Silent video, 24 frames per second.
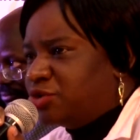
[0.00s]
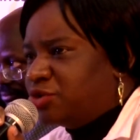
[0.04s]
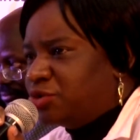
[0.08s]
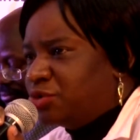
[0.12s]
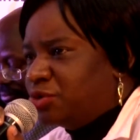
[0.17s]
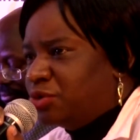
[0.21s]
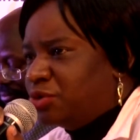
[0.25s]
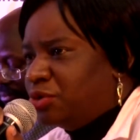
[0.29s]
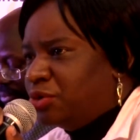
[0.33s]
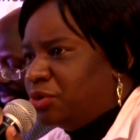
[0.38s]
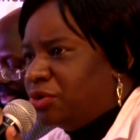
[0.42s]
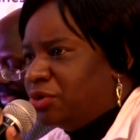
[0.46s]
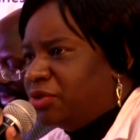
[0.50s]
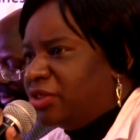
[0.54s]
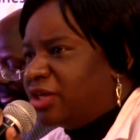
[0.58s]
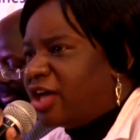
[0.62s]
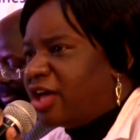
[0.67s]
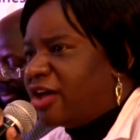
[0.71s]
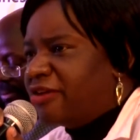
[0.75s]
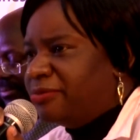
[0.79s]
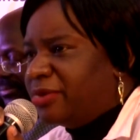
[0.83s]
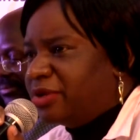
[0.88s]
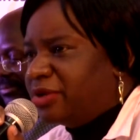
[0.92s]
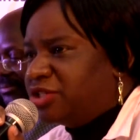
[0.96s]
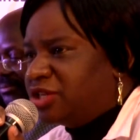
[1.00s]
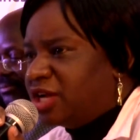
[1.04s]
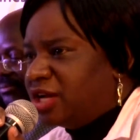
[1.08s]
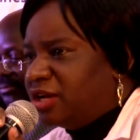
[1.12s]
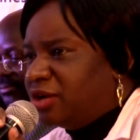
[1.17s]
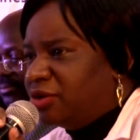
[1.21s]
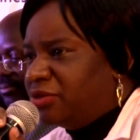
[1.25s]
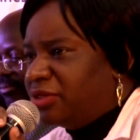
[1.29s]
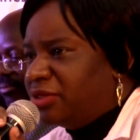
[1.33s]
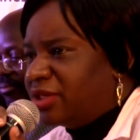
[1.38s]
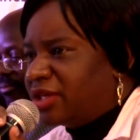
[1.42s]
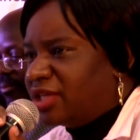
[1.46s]
There's the question on
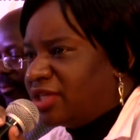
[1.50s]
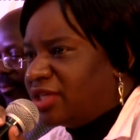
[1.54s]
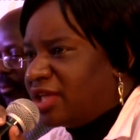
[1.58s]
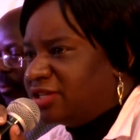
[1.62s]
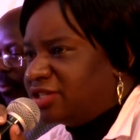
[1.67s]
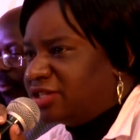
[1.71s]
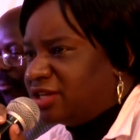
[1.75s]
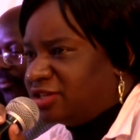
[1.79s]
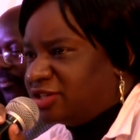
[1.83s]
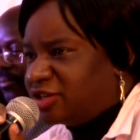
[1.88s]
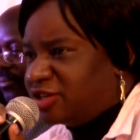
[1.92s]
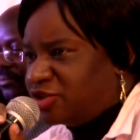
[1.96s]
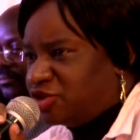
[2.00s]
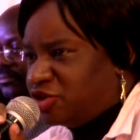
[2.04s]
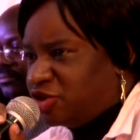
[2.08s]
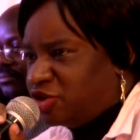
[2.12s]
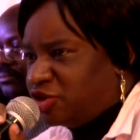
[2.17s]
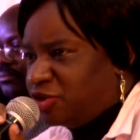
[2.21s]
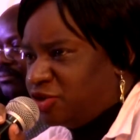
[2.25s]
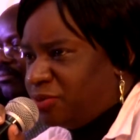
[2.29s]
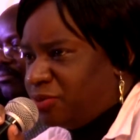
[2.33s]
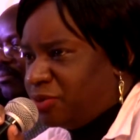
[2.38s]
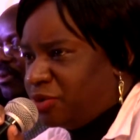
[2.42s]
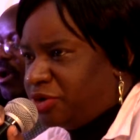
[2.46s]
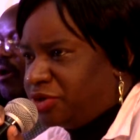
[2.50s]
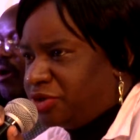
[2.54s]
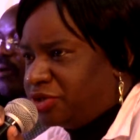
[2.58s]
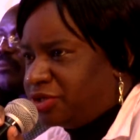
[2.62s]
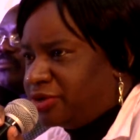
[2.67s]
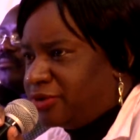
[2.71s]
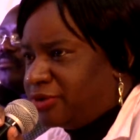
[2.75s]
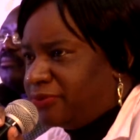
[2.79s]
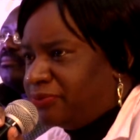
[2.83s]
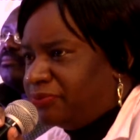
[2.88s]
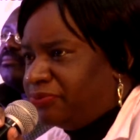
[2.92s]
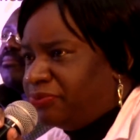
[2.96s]
corruption
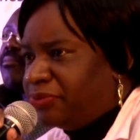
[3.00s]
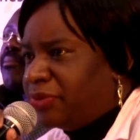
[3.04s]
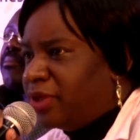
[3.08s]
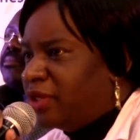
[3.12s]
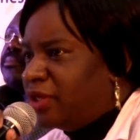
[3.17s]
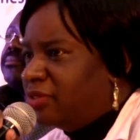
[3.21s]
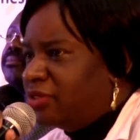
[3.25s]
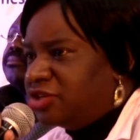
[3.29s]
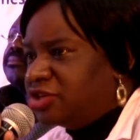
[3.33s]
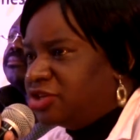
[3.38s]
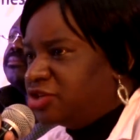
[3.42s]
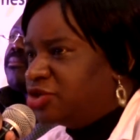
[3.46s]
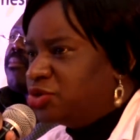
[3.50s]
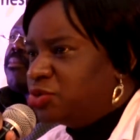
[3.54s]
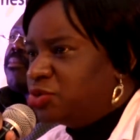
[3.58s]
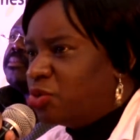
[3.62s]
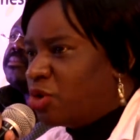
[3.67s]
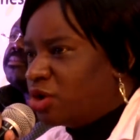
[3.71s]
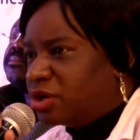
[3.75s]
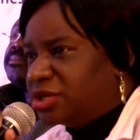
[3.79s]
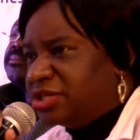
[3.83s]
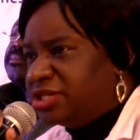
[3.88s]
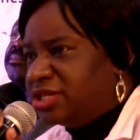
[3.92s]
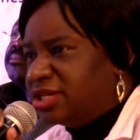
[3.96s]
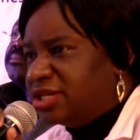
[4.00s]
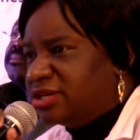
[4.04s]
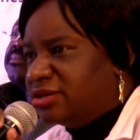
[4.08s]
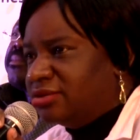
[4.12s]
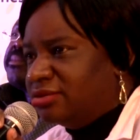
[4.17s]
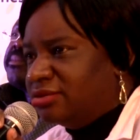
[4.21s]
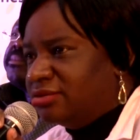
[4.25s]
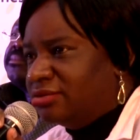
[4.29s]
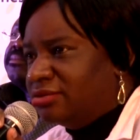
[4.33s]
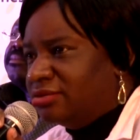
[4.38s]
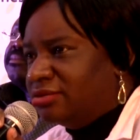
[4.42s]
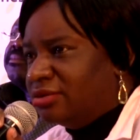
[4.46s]
and telcos. There's
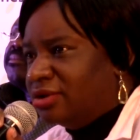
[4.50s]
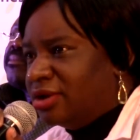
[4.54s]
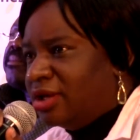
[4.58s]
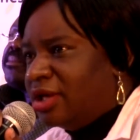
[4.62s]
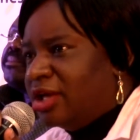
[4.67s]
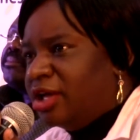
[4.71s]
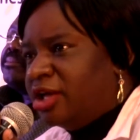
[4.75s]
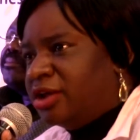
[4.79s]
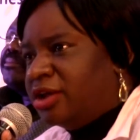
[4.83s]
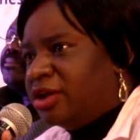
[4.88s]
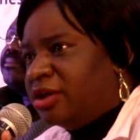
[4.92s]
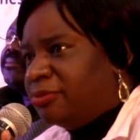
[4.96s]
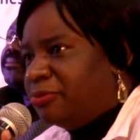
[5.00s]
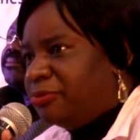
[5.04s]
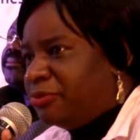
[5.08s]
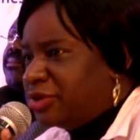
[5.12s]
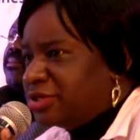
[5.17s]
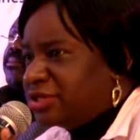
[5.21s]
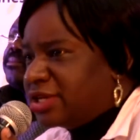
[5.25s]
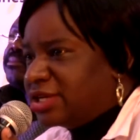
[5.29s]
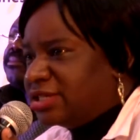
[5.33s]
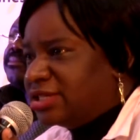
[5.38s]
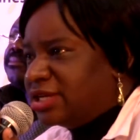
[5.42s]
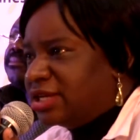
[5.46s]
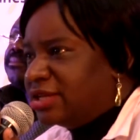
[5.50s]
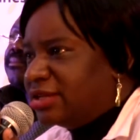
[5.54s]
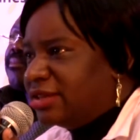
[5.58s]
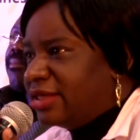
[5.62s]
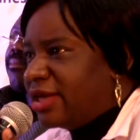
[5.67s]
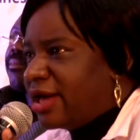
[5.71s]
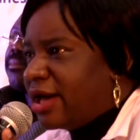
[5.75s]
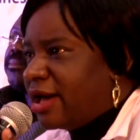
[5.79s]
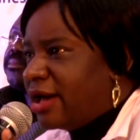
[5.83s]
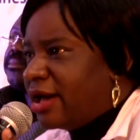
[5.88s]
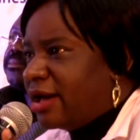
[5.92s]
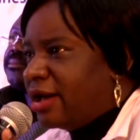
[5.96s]
a question of the tactic,
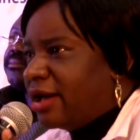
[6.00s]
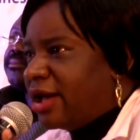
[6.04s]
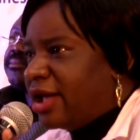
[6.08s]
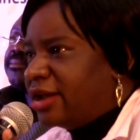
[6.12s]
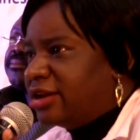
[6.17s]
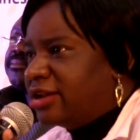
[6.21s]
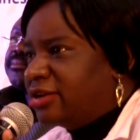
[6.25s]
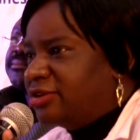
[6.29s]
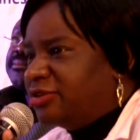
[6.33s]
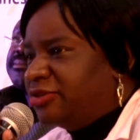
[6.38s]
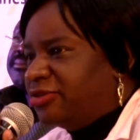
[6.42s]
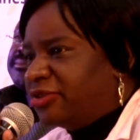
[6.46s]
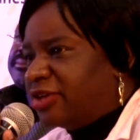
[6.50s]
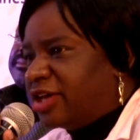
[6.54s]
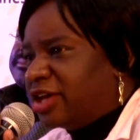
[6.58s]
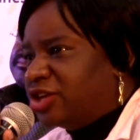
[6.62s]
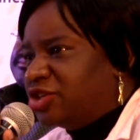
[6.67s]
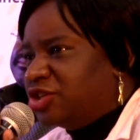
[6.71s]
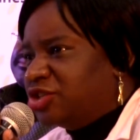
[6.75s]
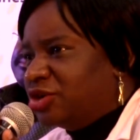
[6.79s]
using